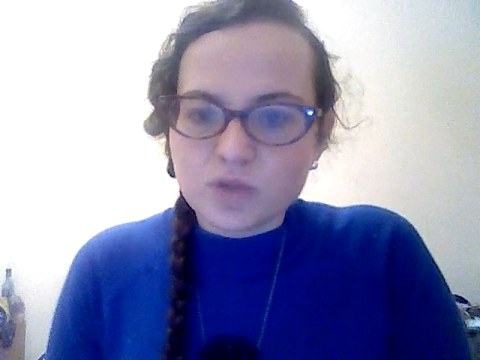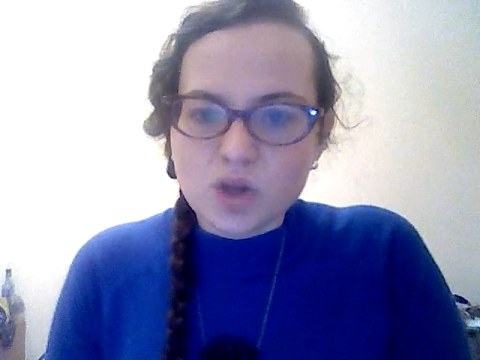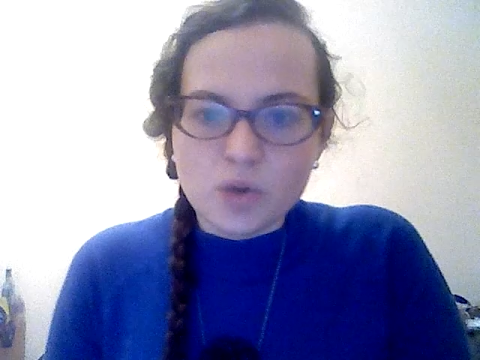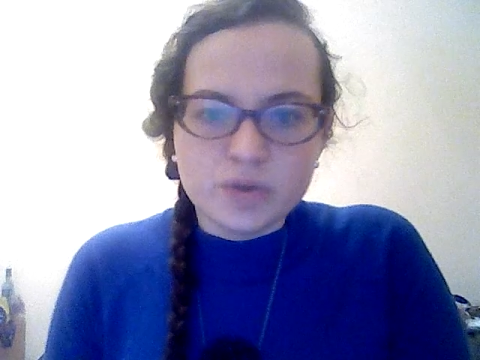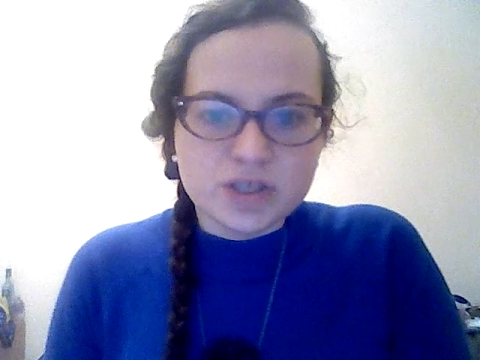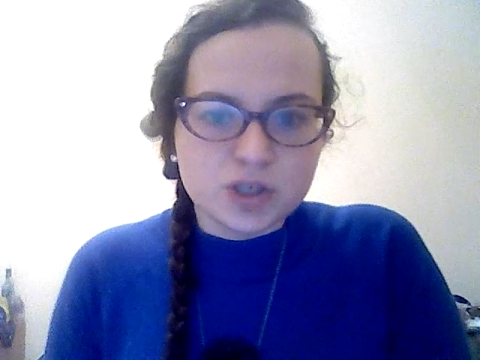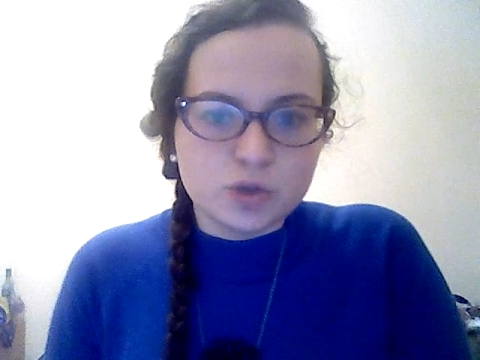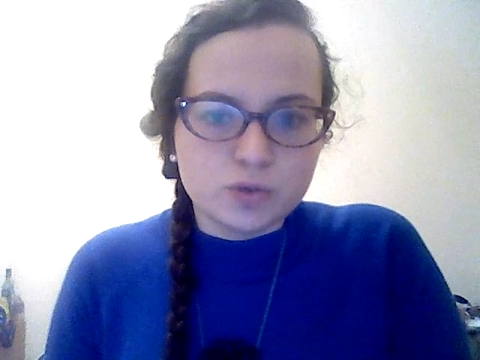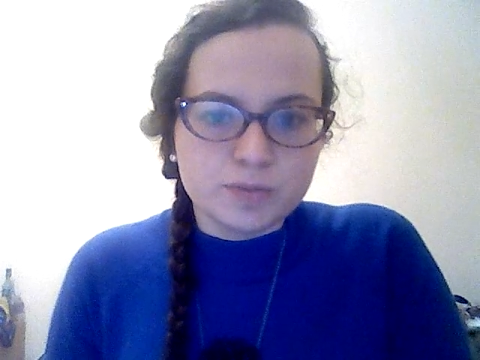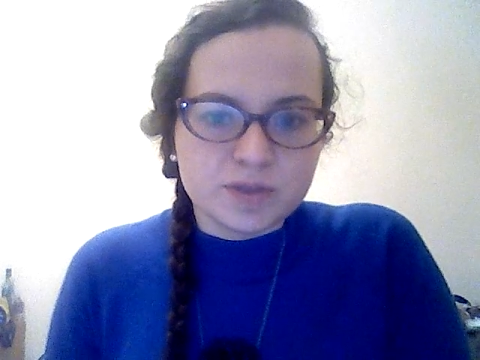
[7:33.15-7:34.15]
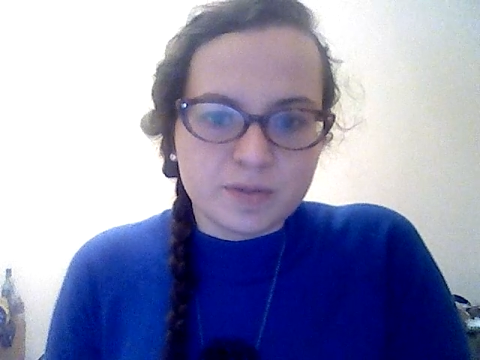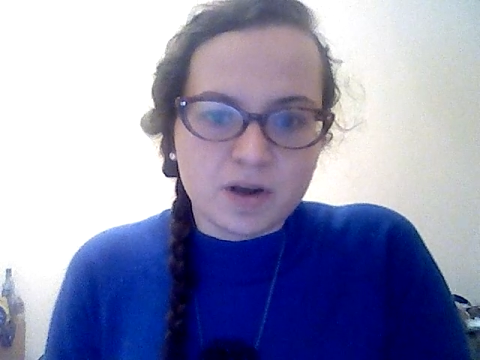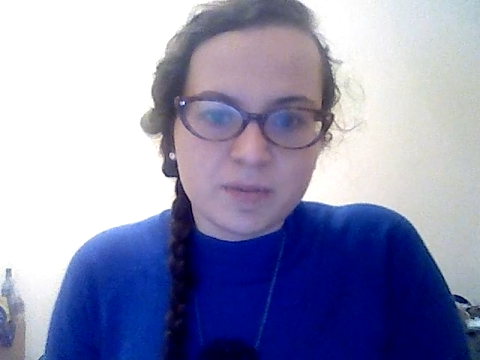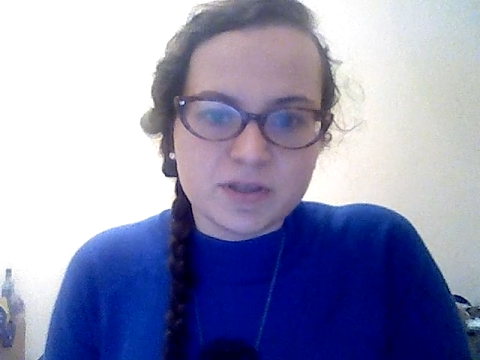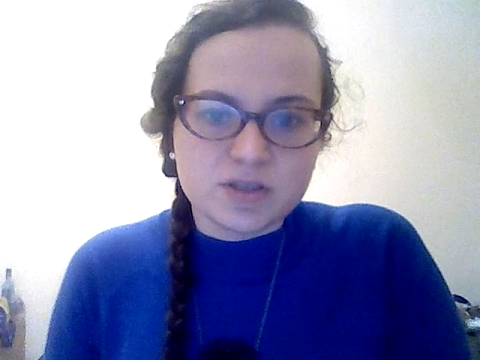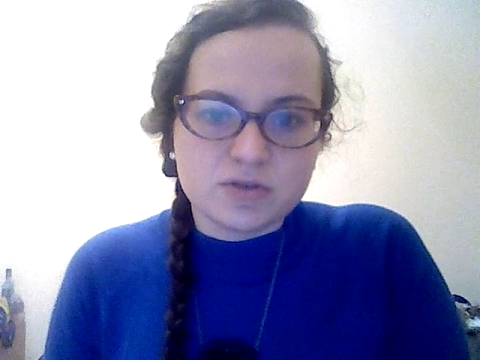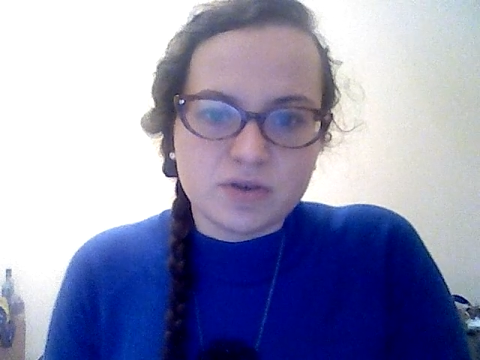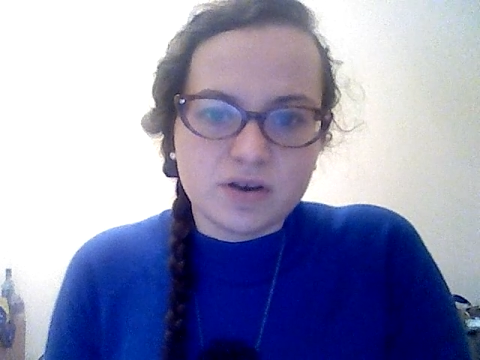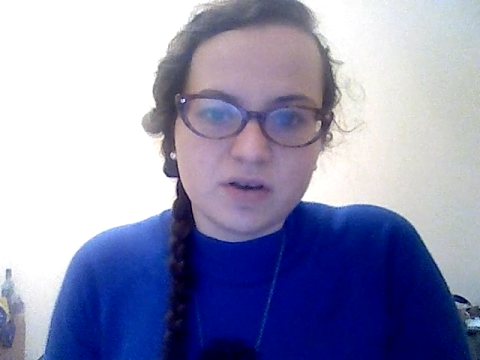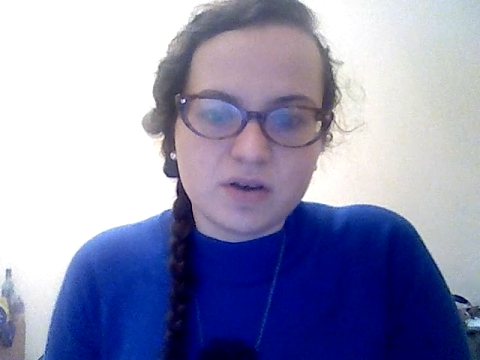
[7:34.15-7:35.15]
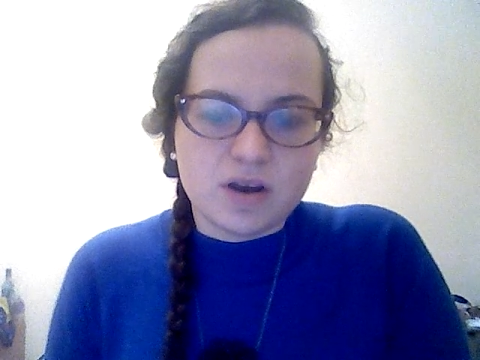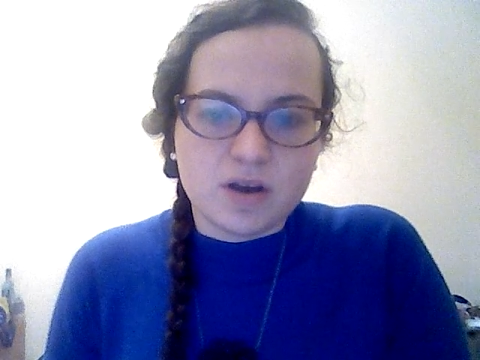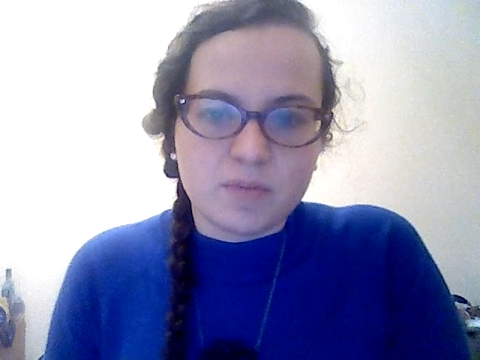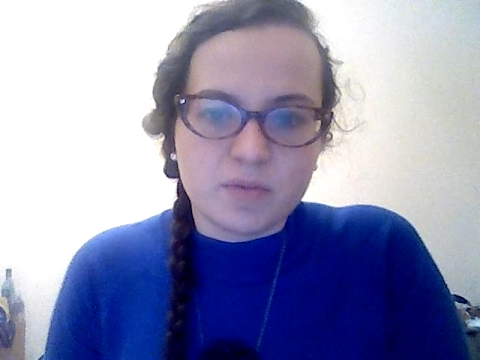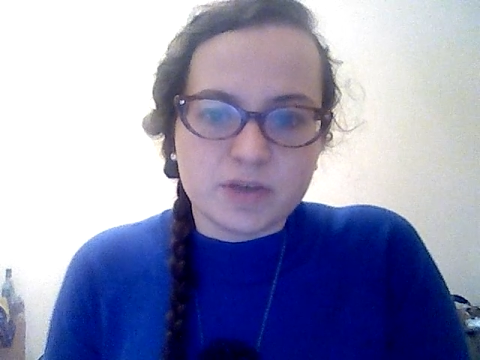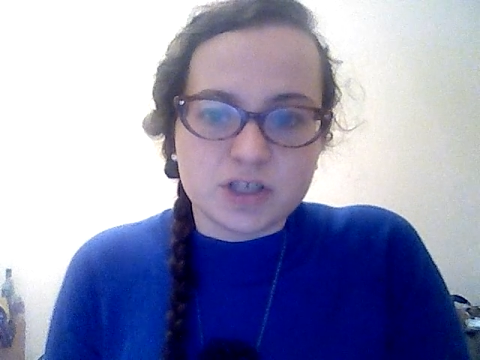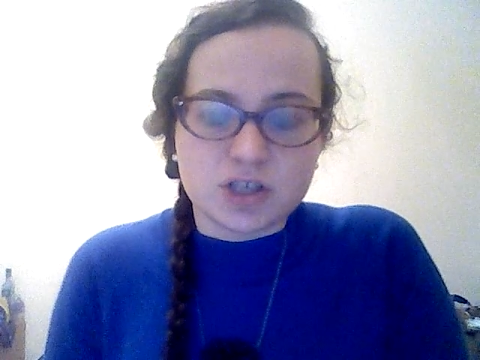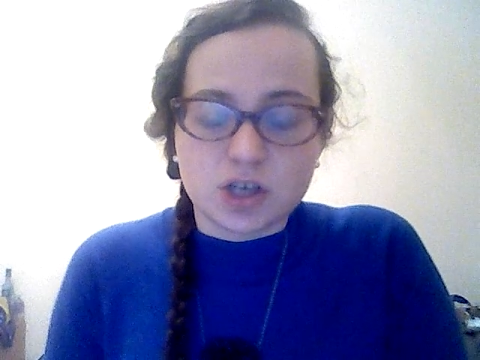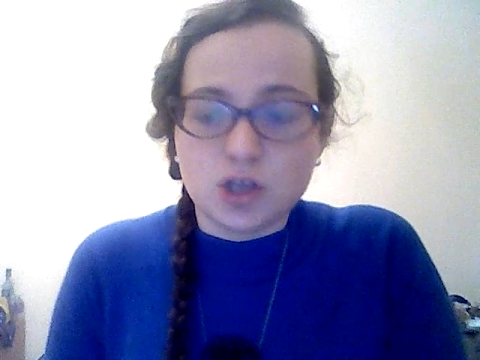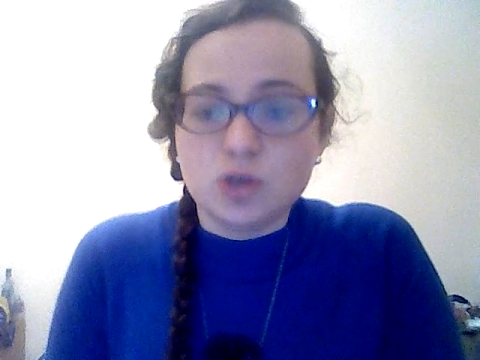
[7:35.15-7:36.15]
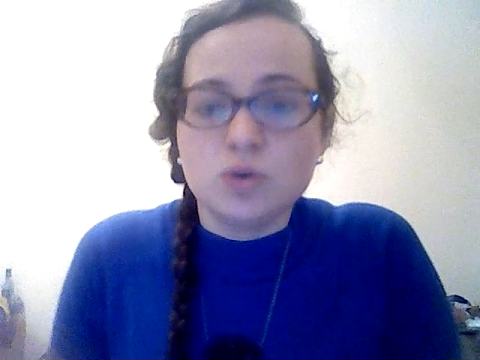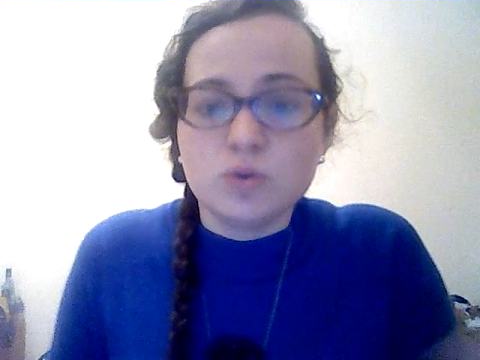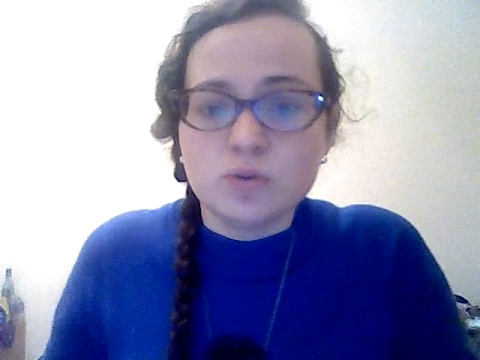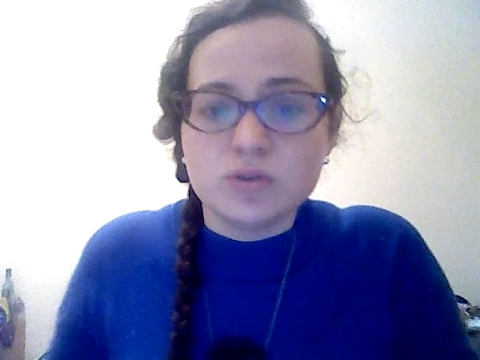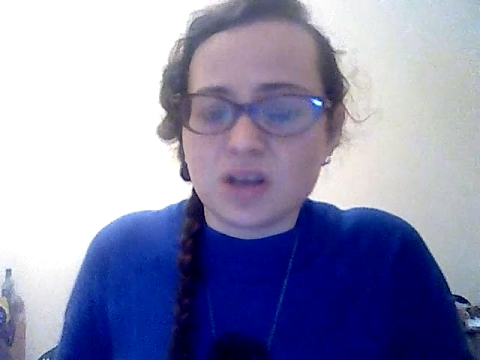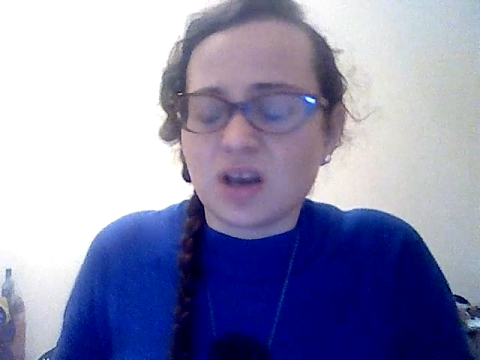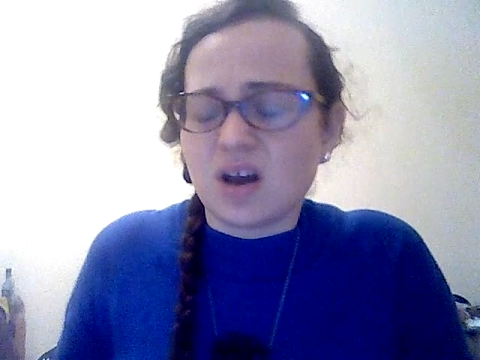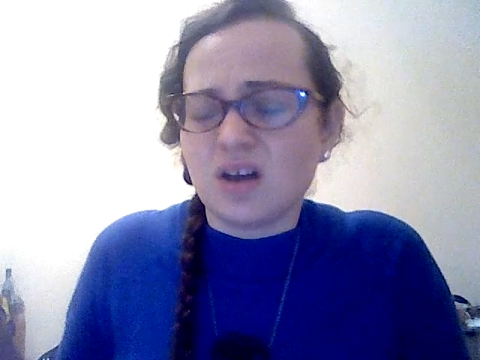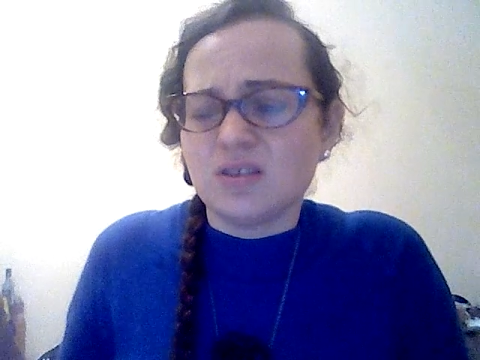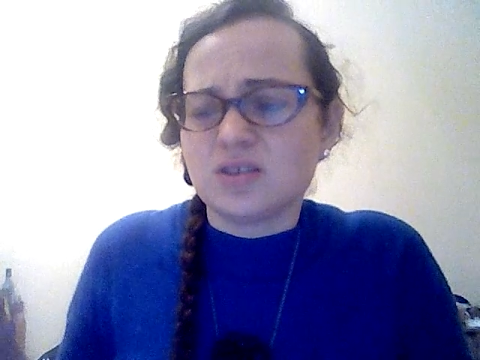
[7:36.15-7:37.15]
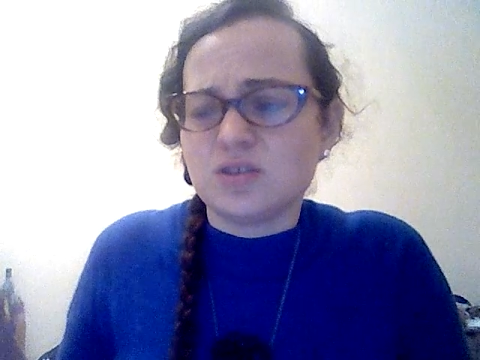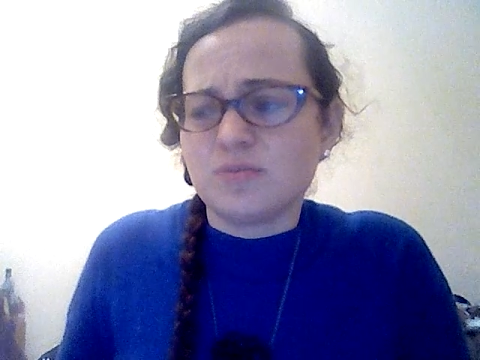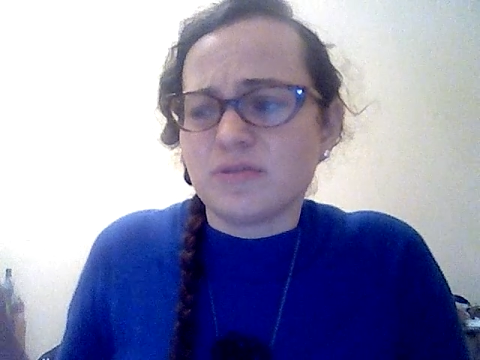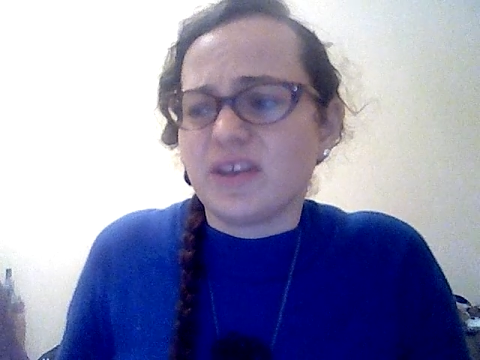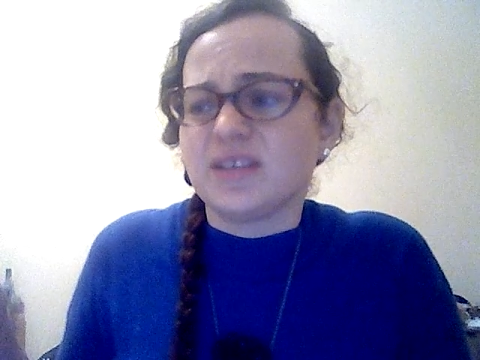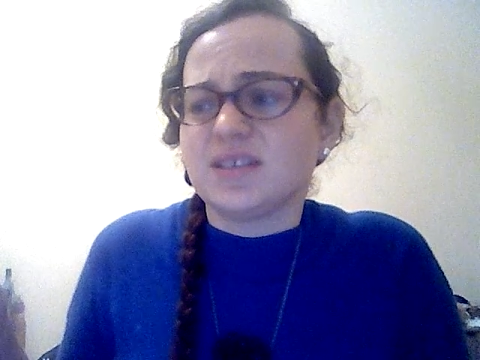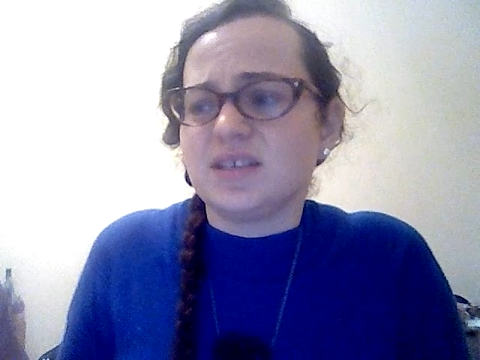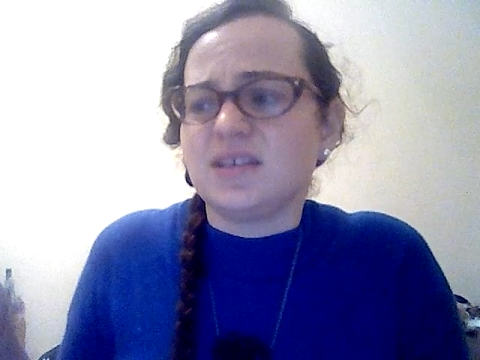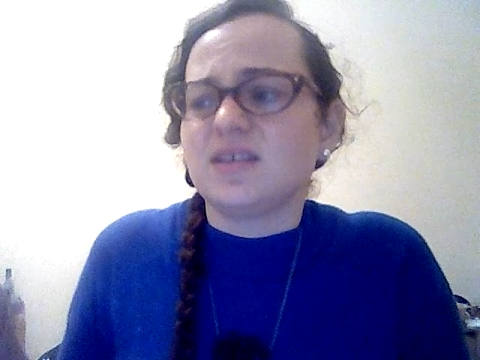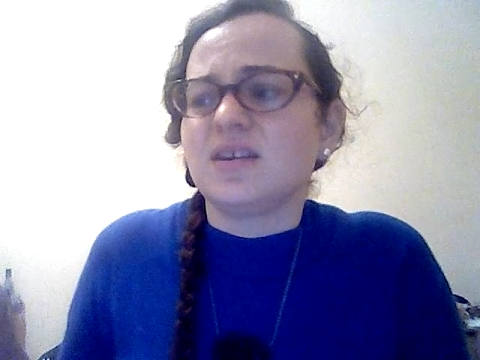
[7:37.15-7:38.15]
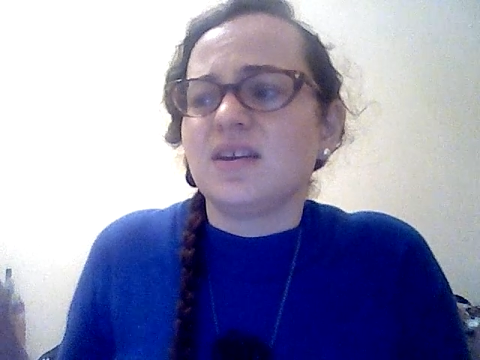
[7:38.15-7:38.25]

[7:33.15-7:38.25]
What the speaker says: Went to Goom department store, which is a huge, like all the super fancy